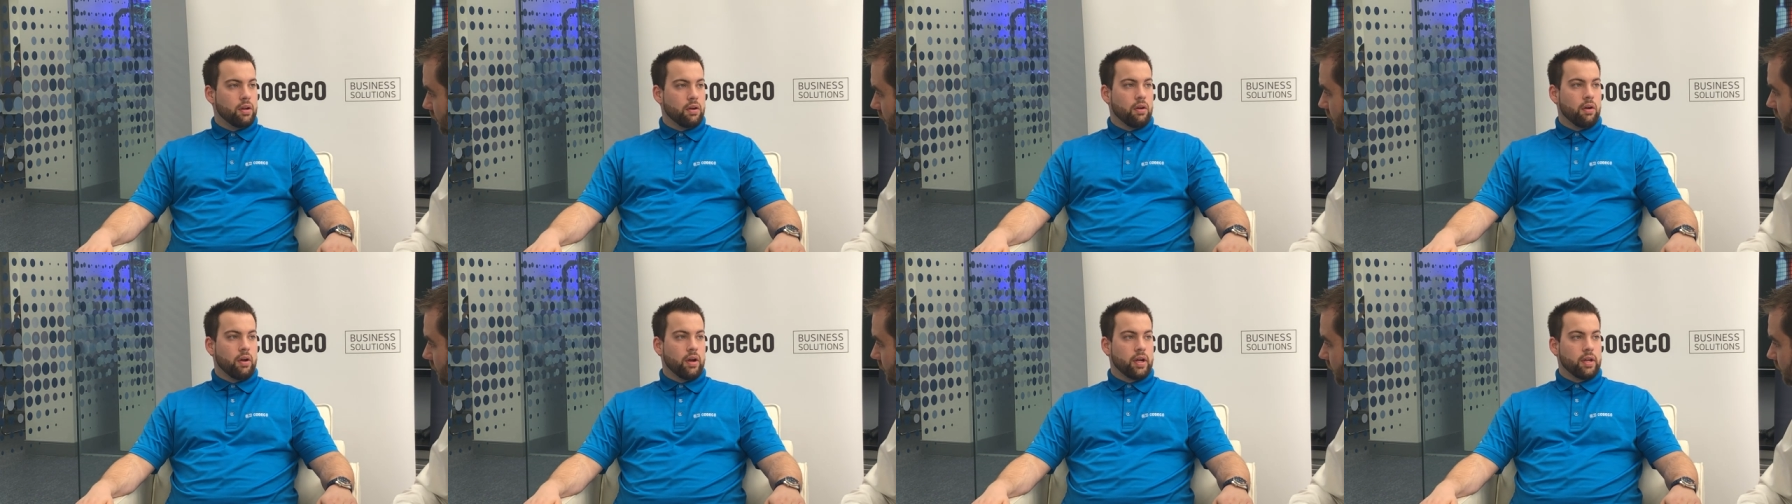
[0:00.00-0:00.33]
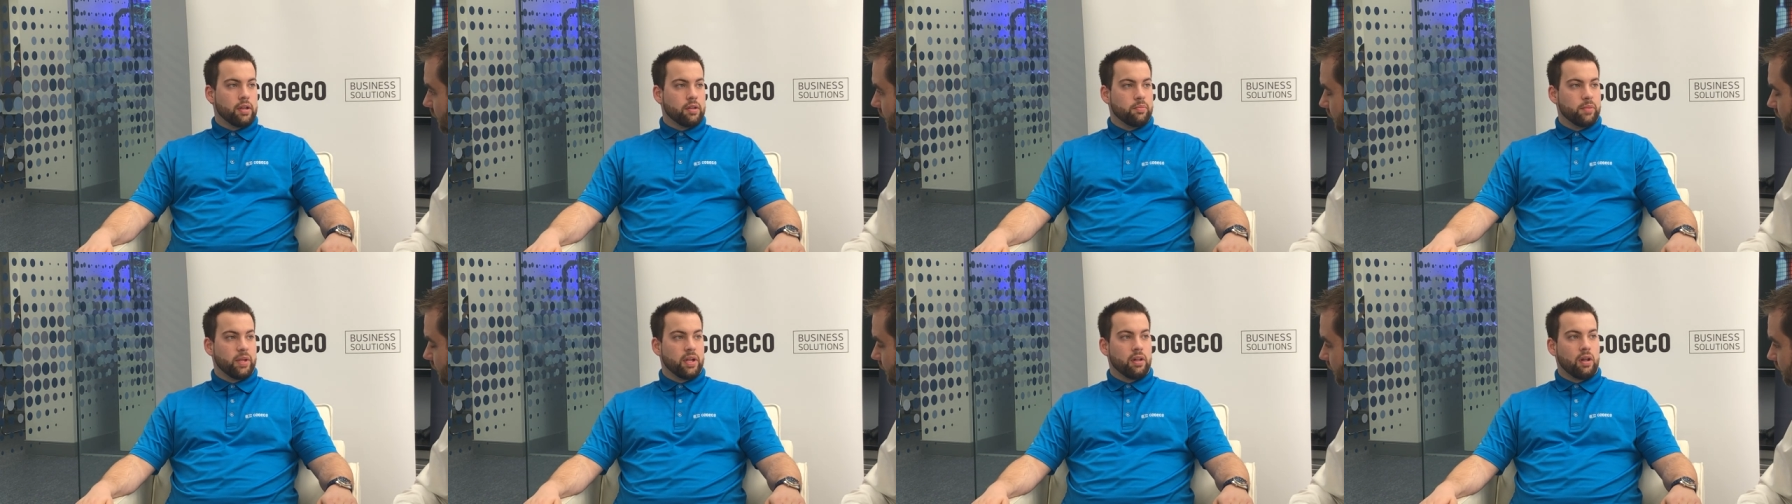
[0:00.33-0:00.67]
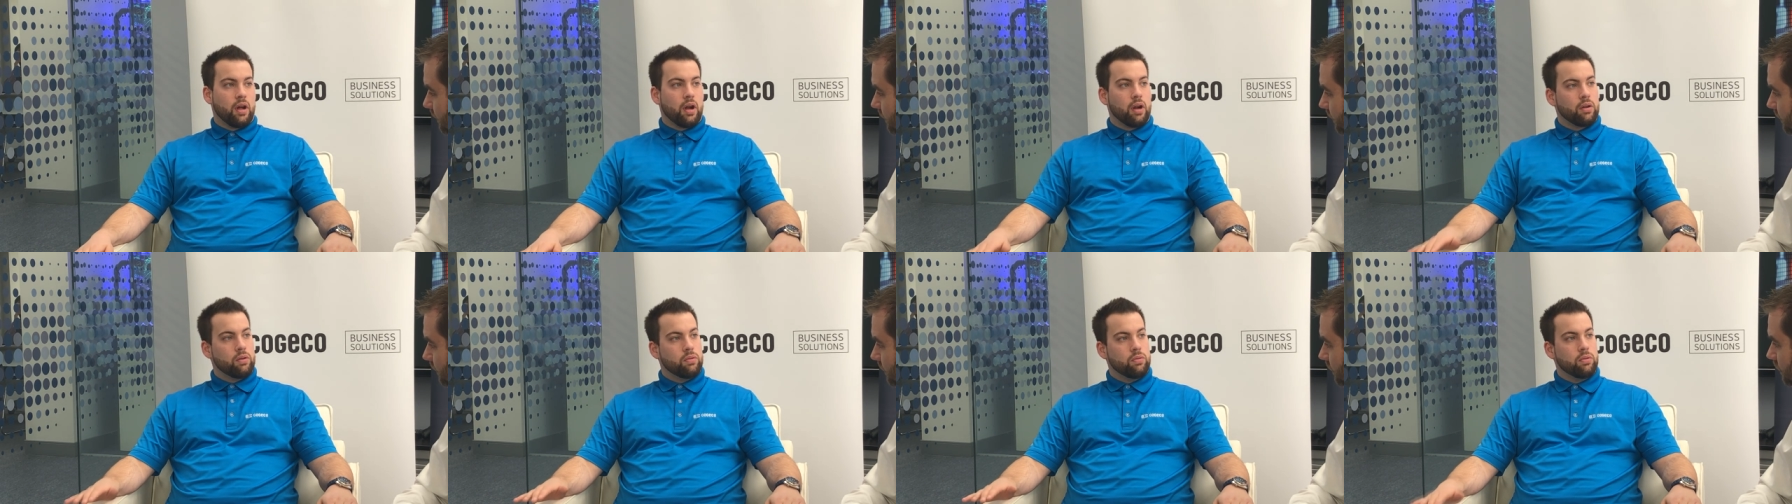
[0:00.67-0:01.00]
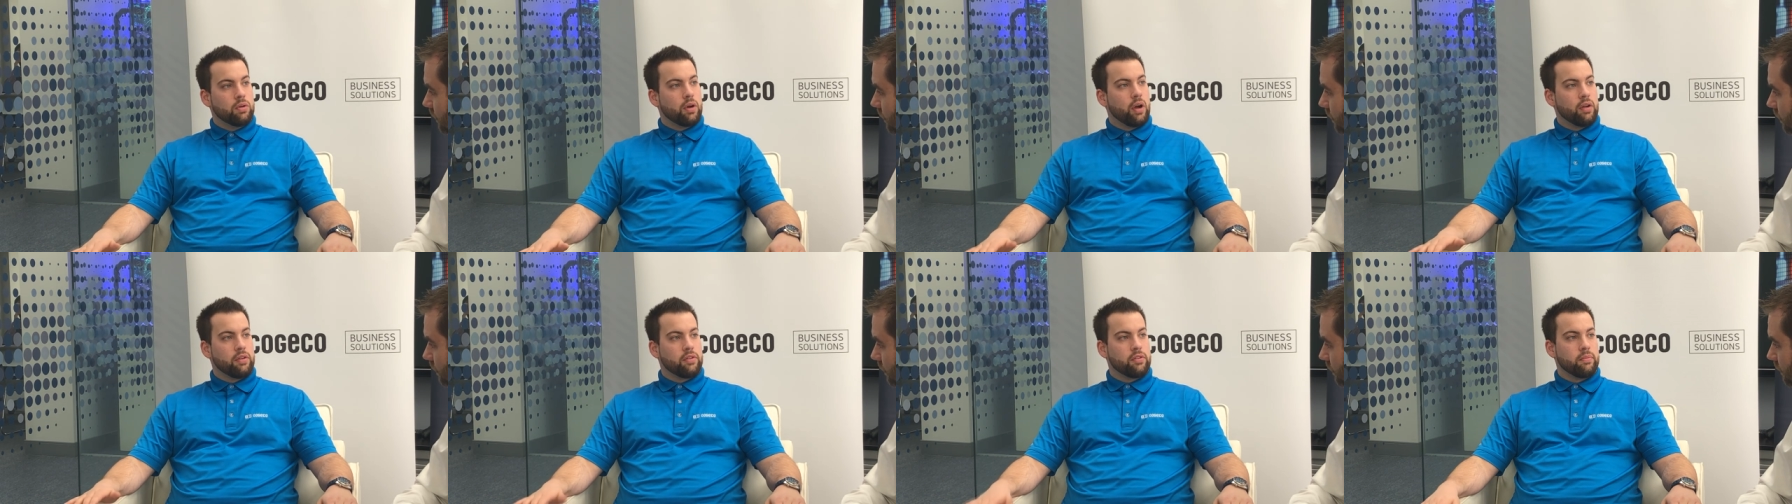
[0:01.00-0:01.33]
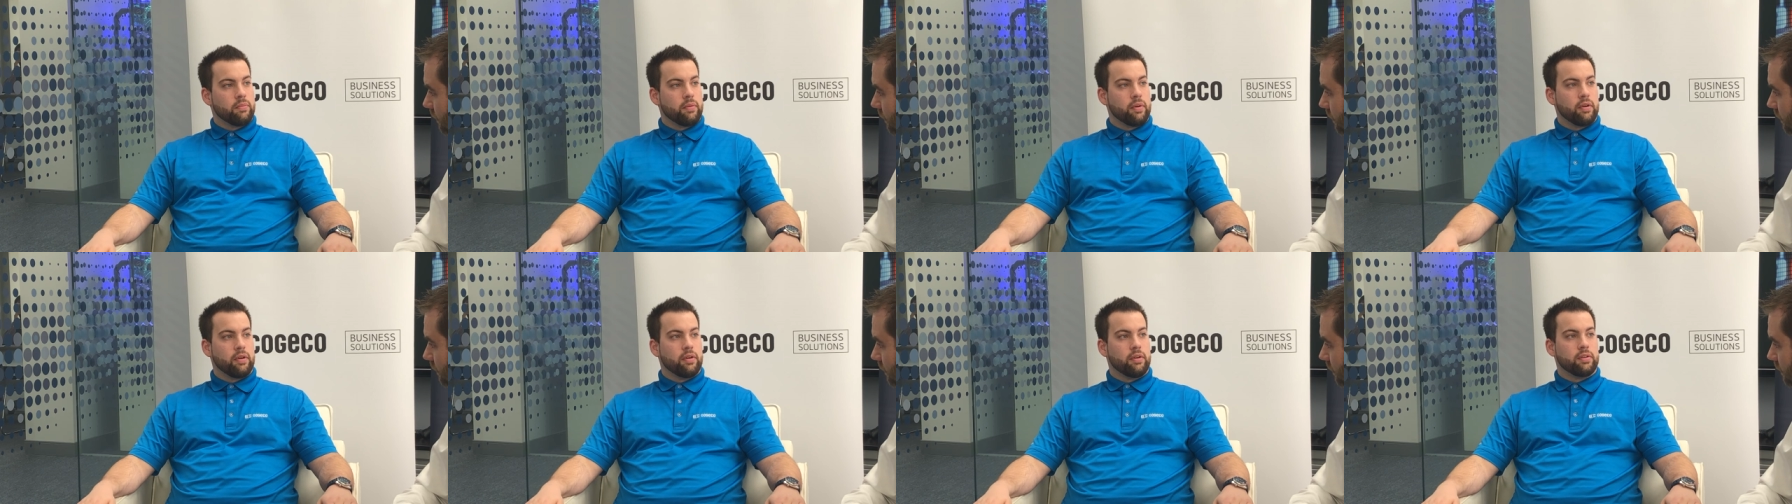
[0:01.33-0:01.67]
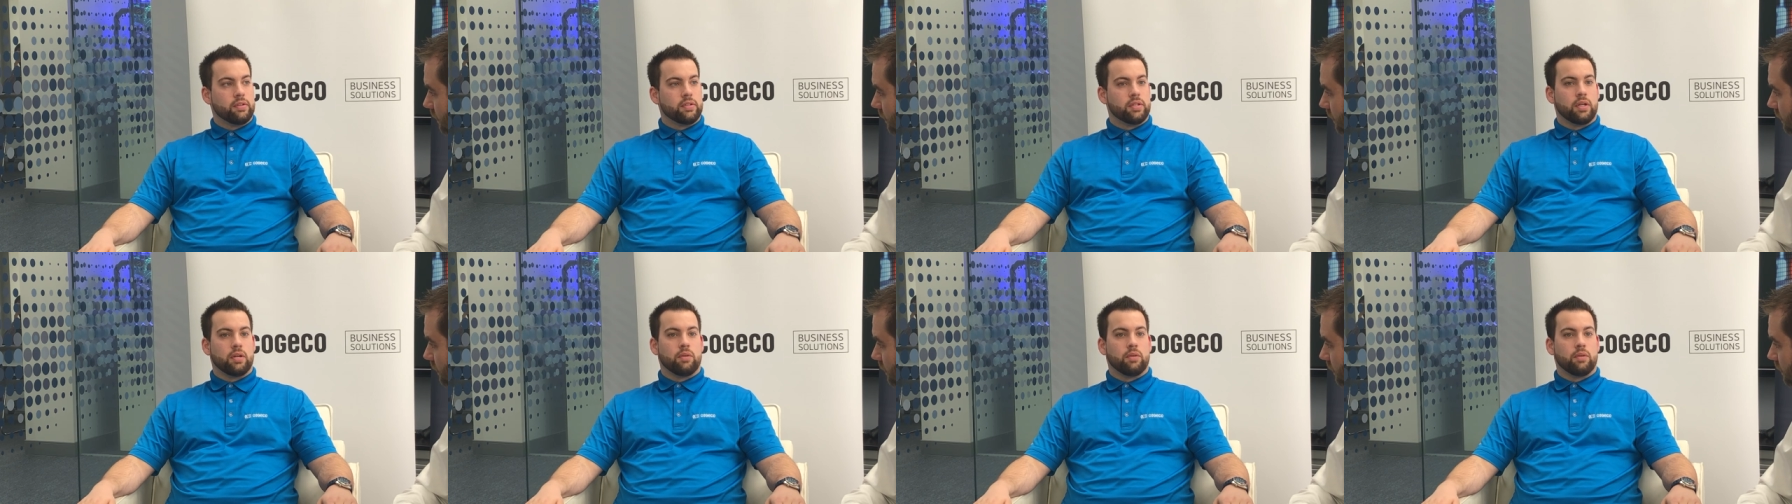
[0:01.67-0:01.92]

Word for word: You know, I get to meet a lot of cool customers